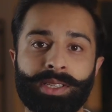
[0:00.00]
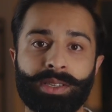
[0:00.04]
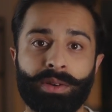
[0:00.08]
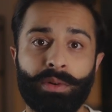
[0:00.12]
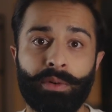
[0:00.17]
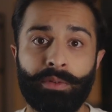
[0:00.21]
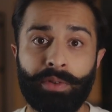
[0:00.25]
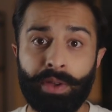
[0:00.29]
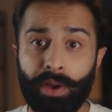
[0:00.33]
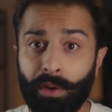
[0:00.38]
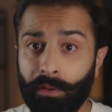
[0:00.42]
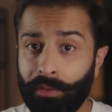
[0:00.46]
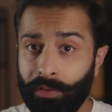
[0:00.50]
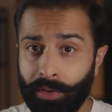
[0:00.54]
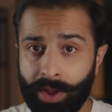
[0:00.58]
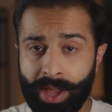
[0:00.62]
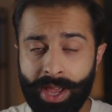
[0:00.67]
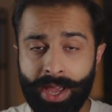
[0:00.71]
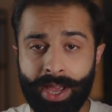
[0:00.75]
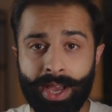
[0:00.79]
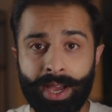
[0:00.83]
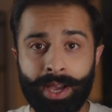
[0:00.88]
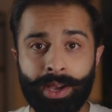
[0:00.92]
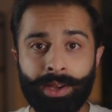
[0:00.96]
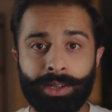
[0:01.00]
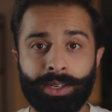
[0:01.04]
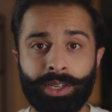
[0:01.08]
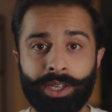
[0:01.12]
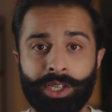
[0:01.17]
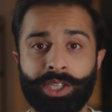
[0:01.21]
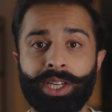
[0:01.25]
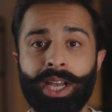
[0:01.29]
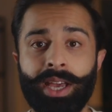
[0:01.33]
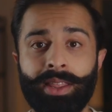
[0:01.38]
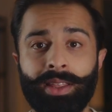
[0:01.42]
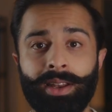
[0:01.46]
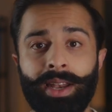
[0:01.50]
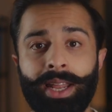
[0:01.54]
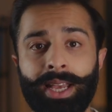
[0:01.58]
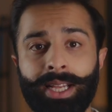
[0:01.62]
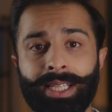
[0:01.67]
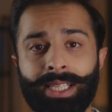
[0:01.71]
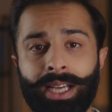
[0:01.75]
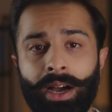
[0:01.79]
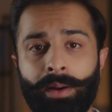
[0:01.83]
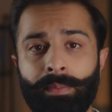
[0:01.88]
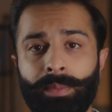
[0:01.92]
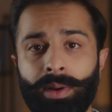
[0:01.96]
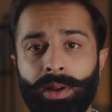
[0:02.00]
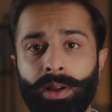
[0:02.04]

so feel free to share the link down